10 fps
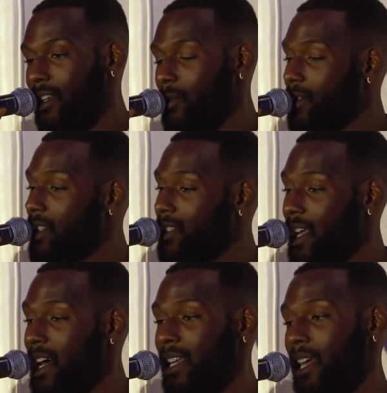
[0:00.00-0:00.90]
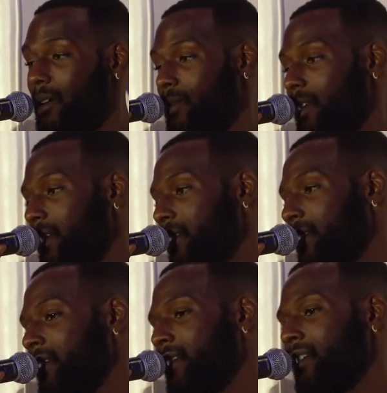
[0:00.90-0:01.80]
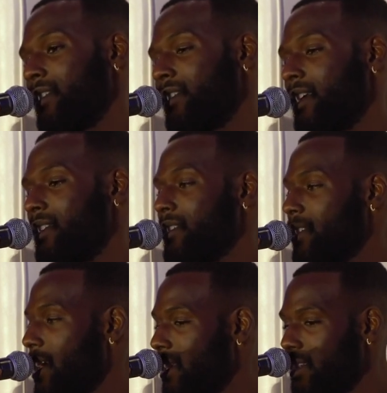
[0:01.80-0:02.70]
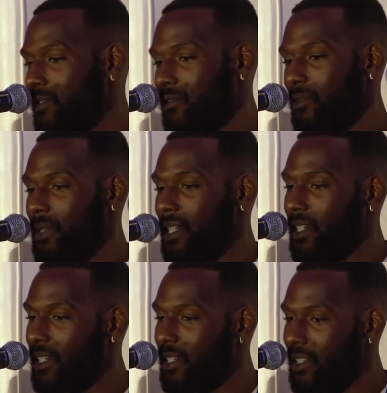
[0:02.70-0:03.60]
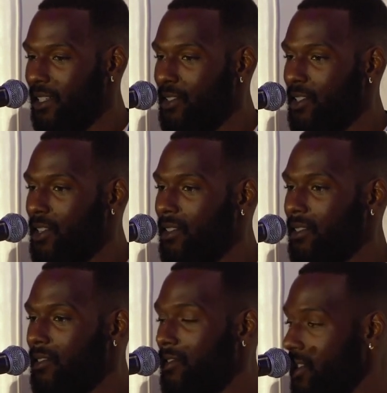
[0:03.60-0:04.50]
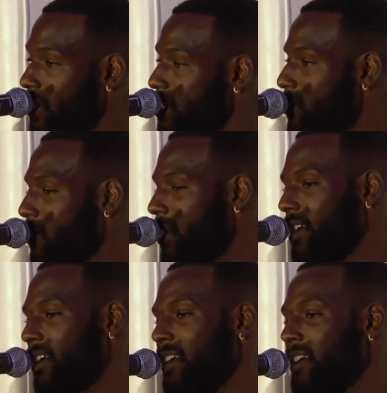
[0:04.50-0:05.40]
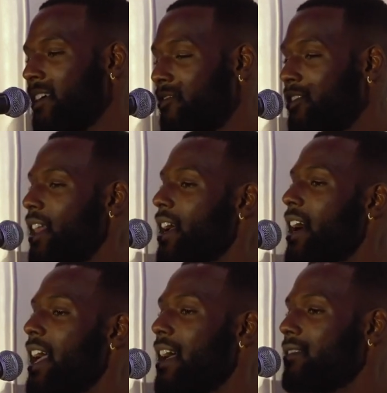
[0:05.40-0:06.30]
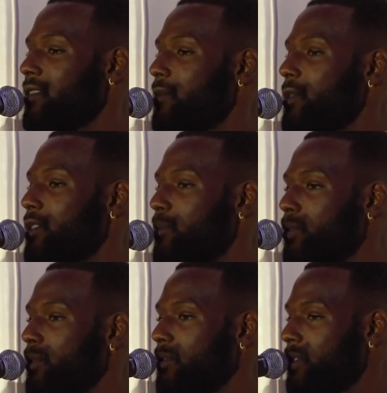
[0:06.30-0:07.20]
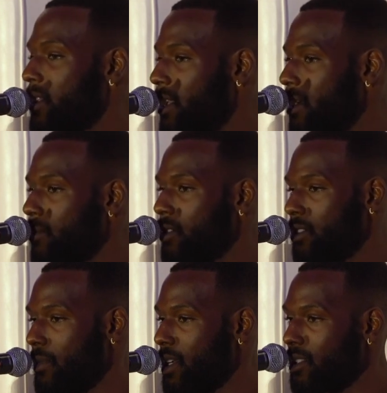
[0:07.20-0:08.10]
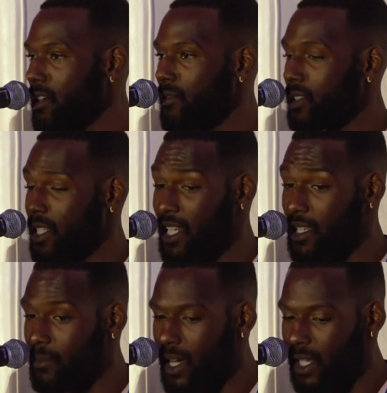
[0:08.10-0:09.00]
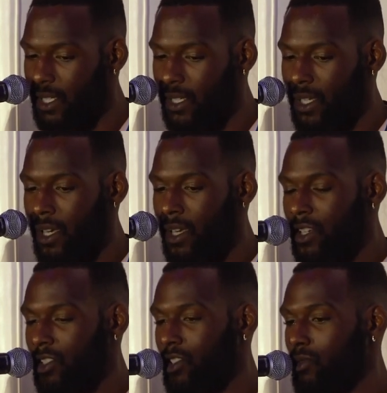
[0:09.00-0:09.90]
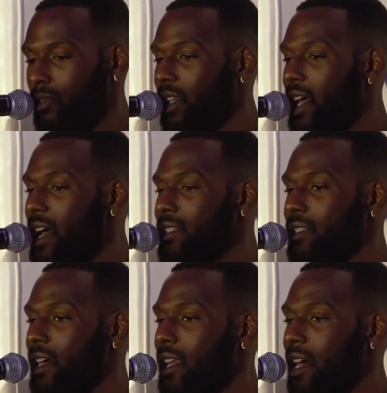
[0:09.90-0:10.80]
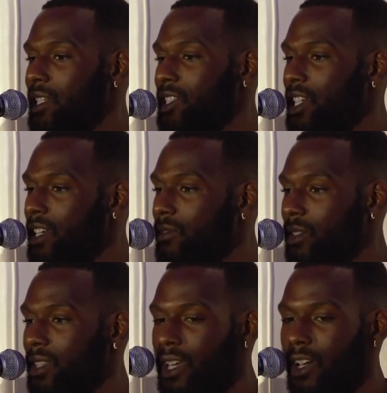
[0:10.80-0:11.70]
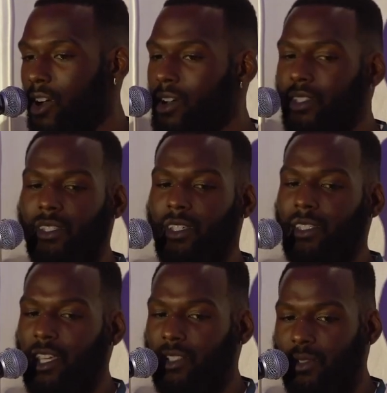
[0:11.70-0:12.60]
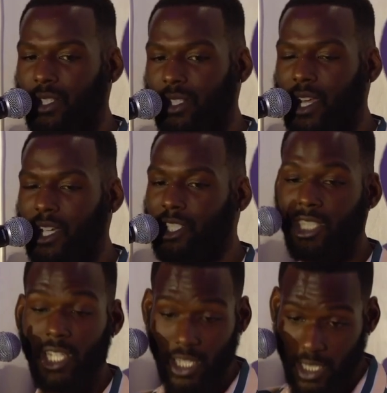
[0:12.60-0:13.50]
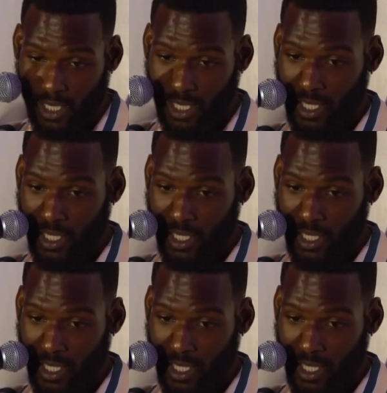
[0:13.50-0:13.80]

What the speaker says: It was designed that way. They designed it for me to, you know, feel this way. Feel like I have something to prove to them or to myself or to anybody. So realizing that I achieved what they call success, which is not shit.